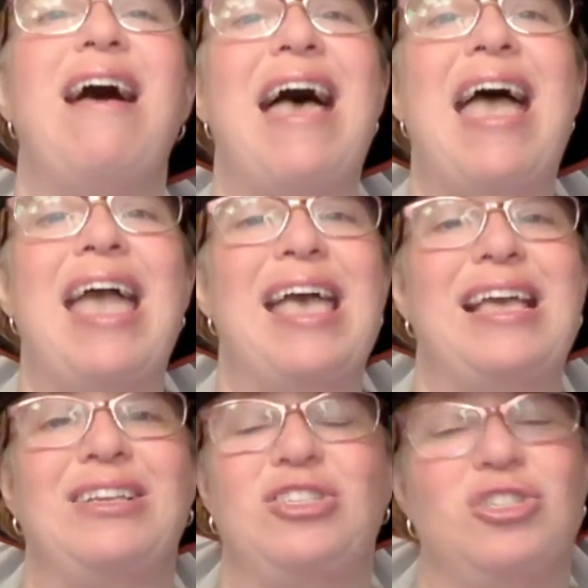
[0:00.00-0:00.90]

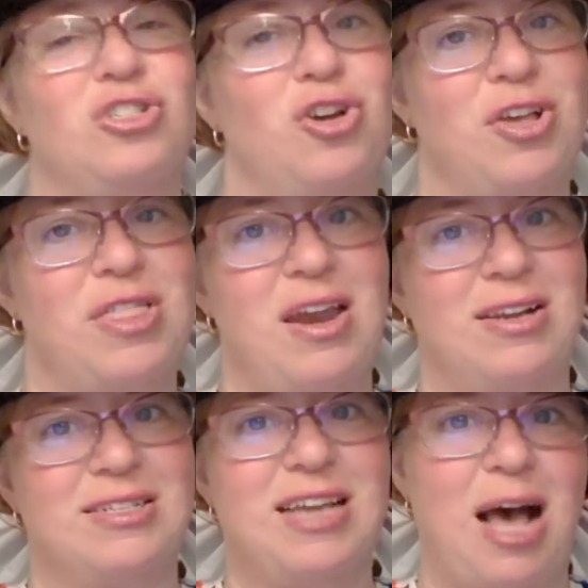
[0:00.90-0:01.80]
and just hook that
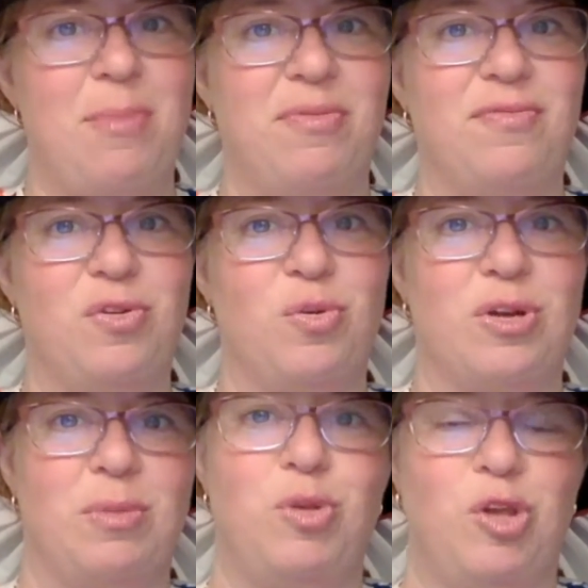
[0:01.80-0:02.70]
on top of your
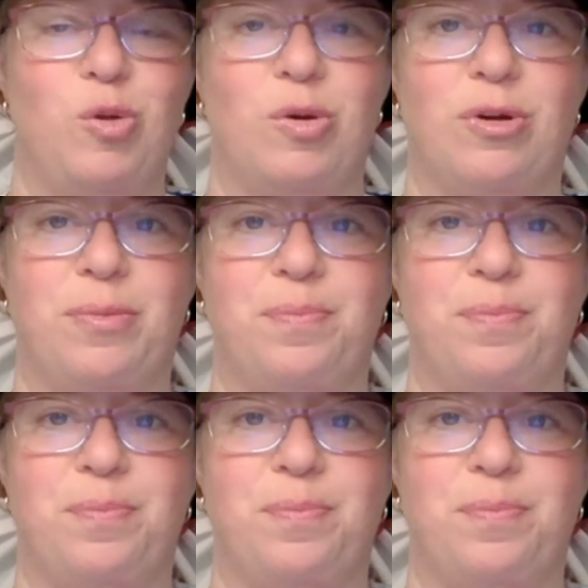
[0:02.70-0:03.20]
computer.